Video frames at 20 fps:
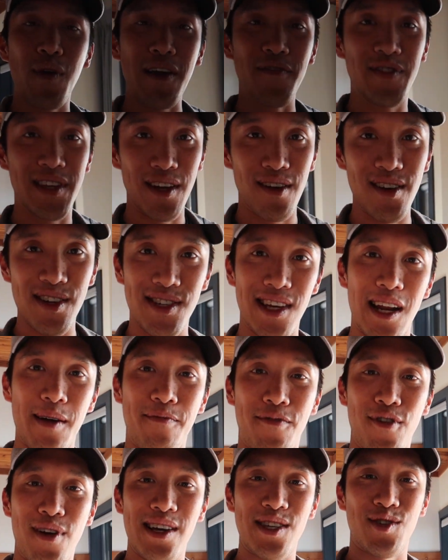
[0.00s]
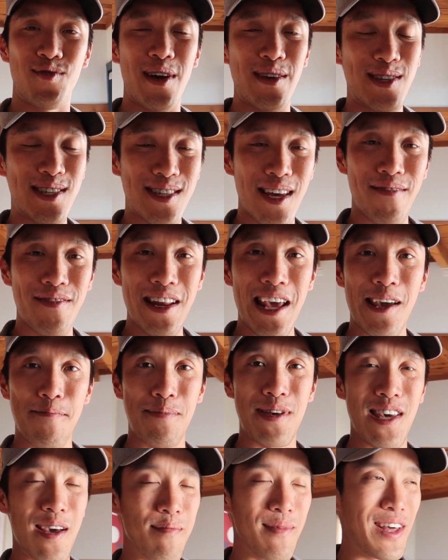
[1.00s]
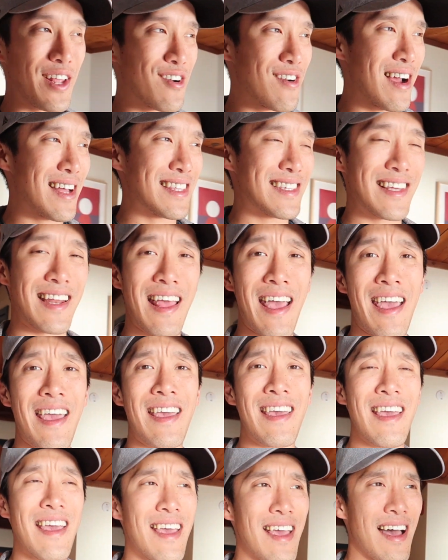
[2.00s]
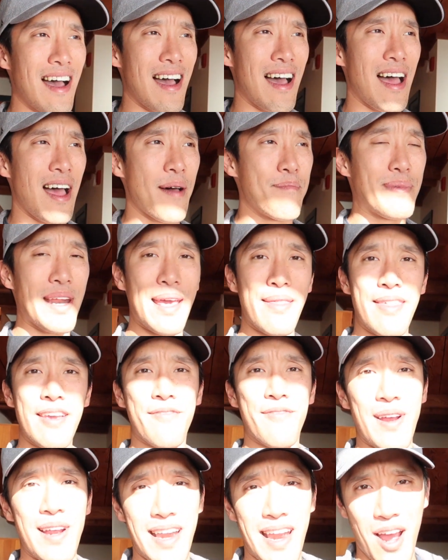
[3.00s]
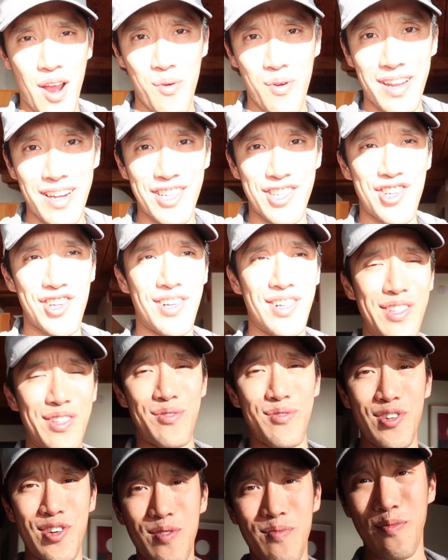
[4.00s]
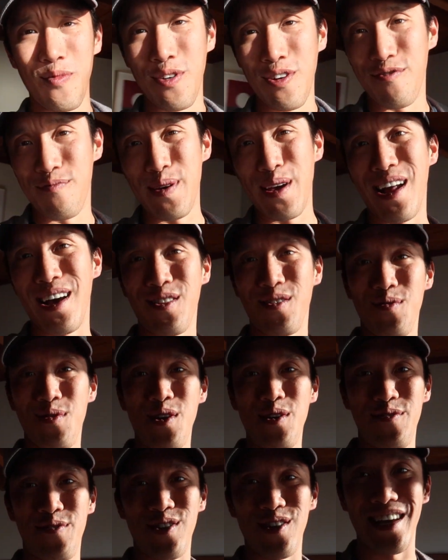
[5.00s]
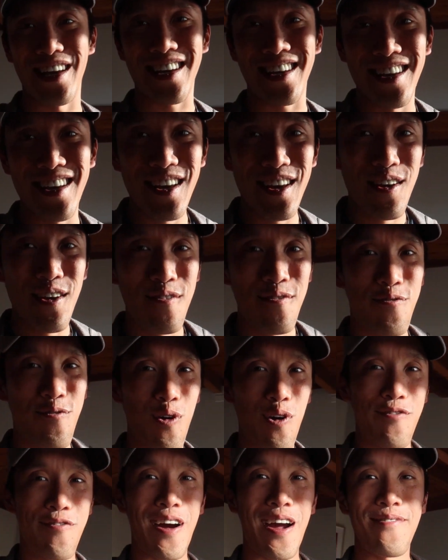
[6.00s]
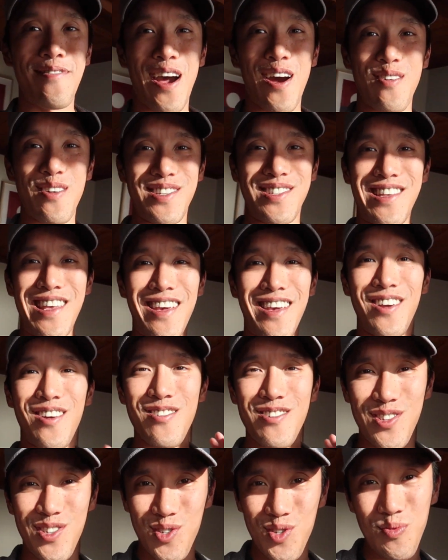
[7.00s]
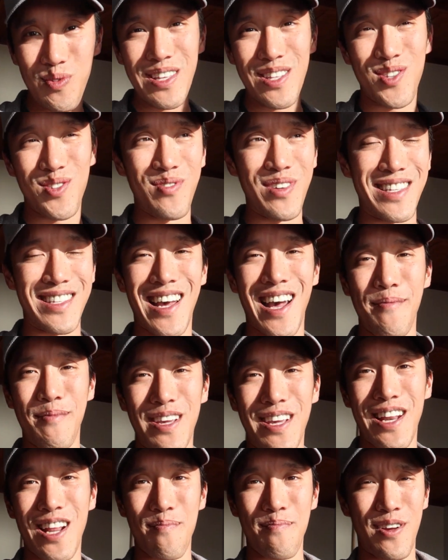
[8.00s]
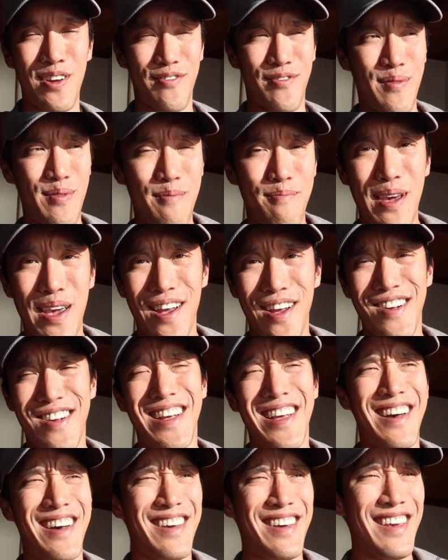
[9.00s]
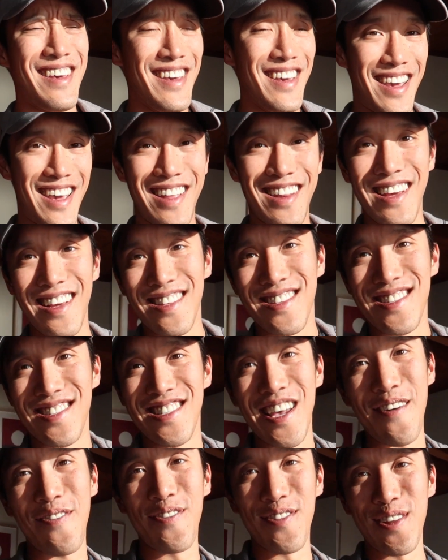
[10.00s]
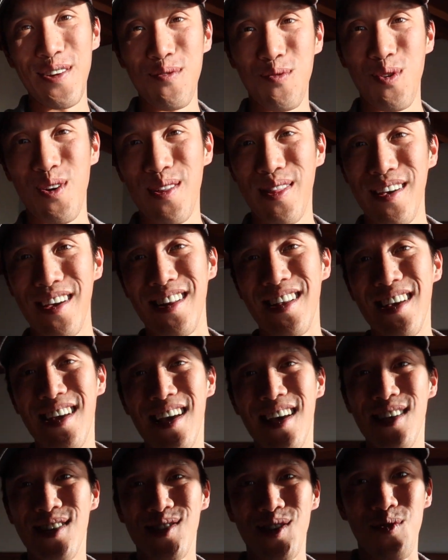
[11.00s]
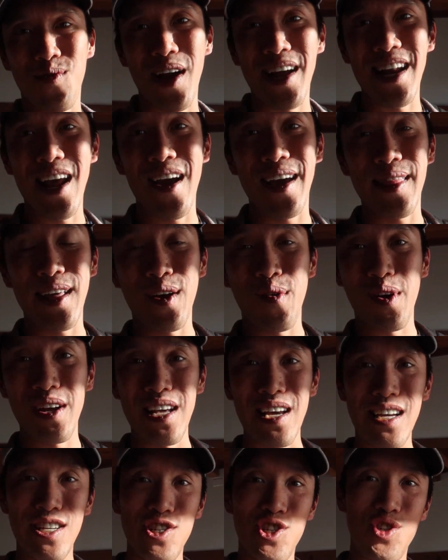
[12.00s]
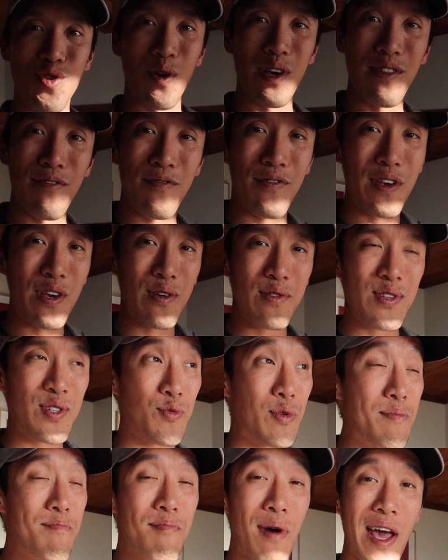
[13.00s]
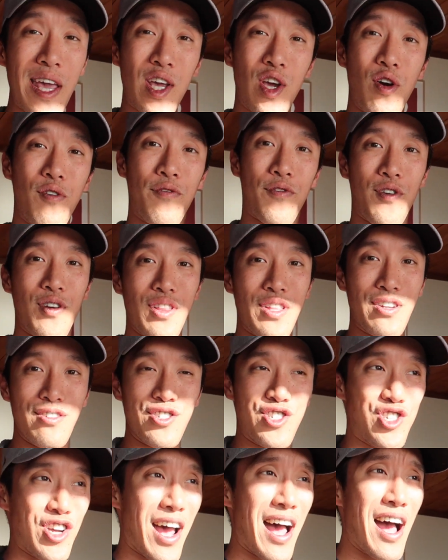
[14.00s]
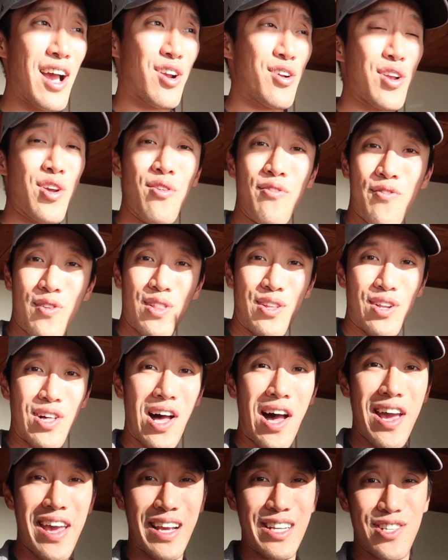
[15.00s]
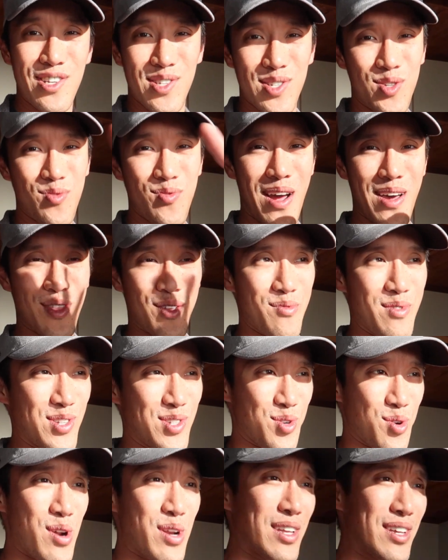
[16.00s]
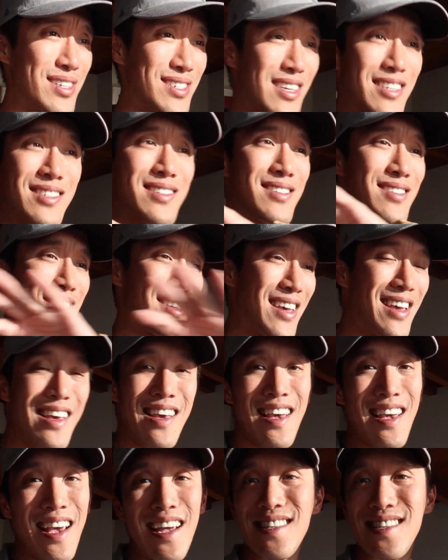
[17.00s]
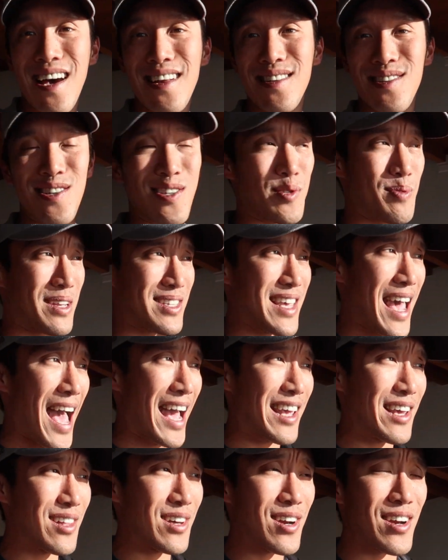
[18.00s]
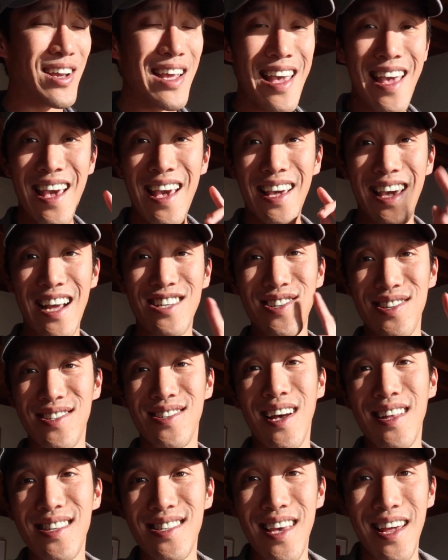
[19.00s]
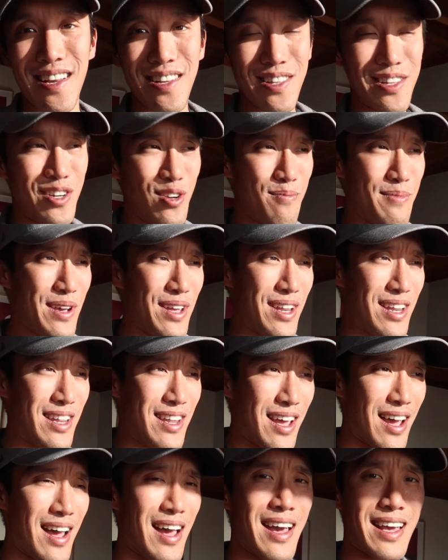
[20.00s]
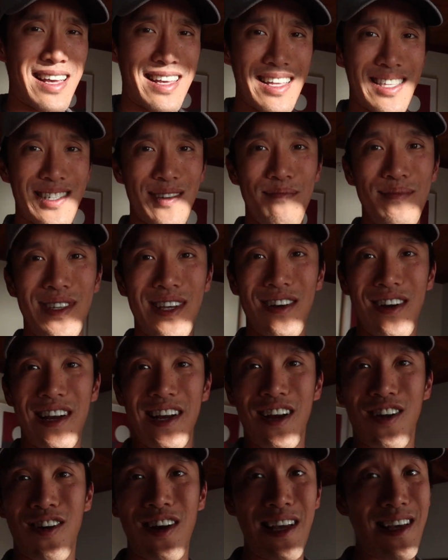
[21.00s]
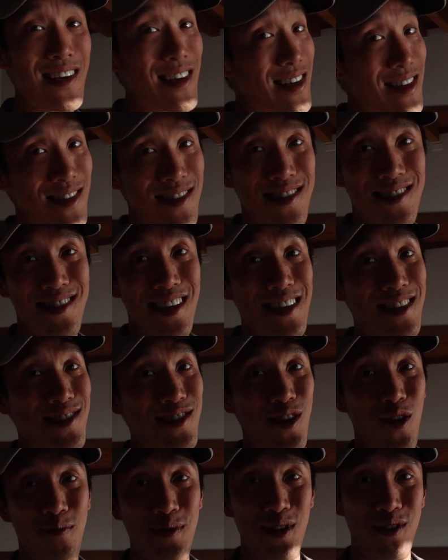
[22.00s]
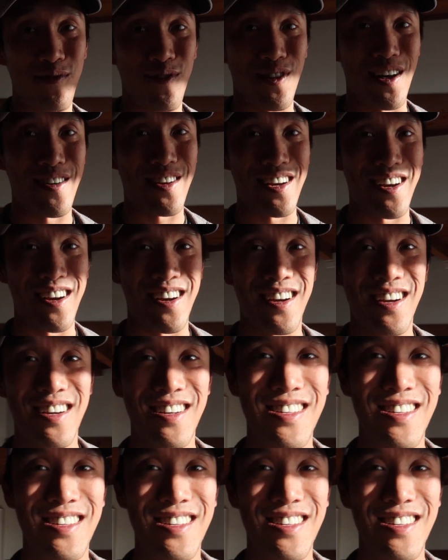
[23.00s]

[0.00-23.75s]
We have dinner set up for us around 7, 8 p.m. later on today, but I think right now we're gonna chill in the room. We've been on the road for like 4 or 5 hours, taking our sweet, sweet time to get up here from the Bay Area, and it's definitely worth it. So right now I think we're gonna enjoy the views. We might go for a little jog or go for a little hike just around the resort, because it's honestly spectacular. Catch a sunset in a little bit and get some dinner here. It's so beautiful out here.